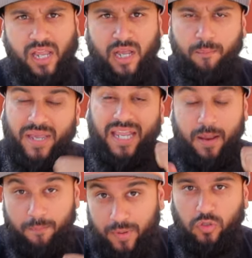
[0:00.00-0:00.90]
and compete
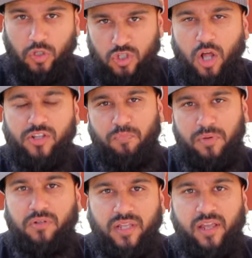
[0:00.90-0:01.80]
and build the tallest
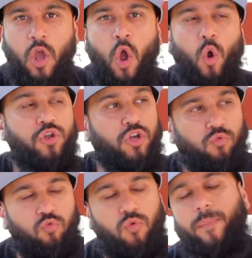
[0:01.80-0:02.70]
building, or you
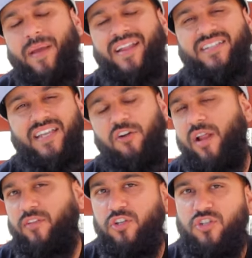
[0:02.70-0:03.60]
could rip and tear
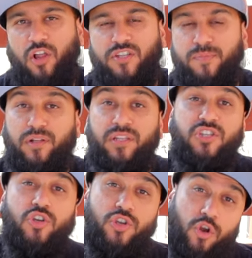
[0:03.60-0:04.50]
down the tallest building
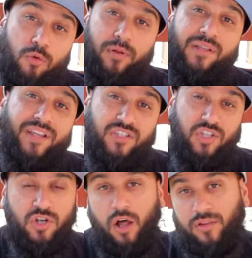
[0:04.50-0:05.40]
so your building is
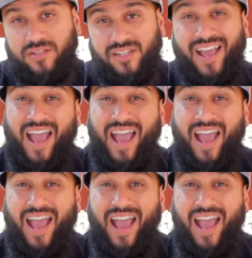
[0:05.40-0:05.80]
the tallest.